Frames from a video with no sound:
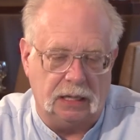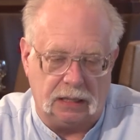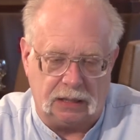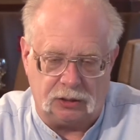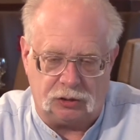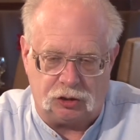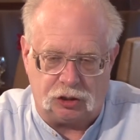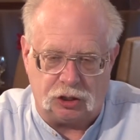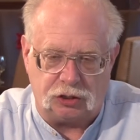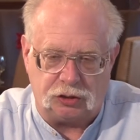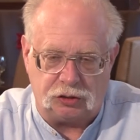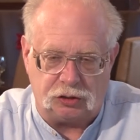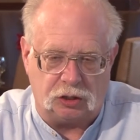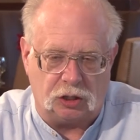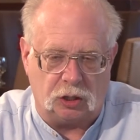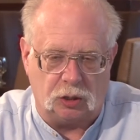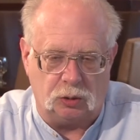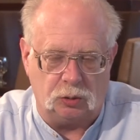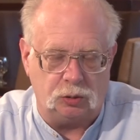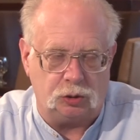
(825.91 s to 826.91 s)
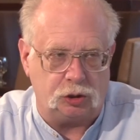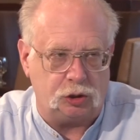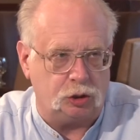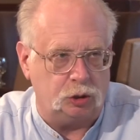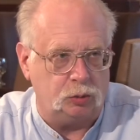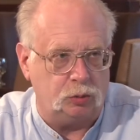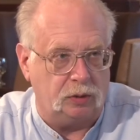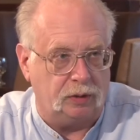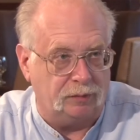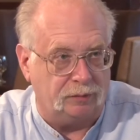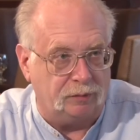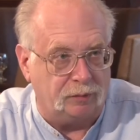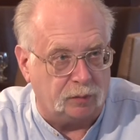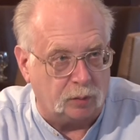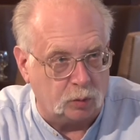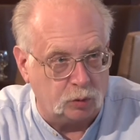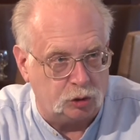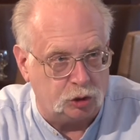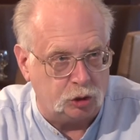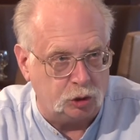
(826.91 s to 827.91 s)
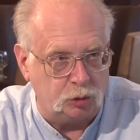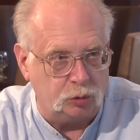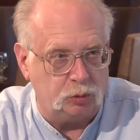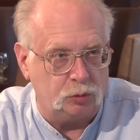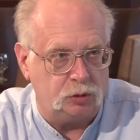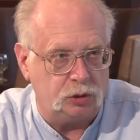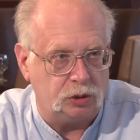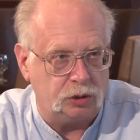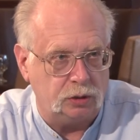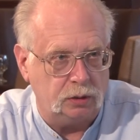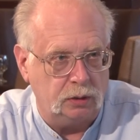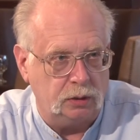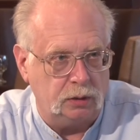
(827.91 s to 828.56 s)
It just goes to the virtues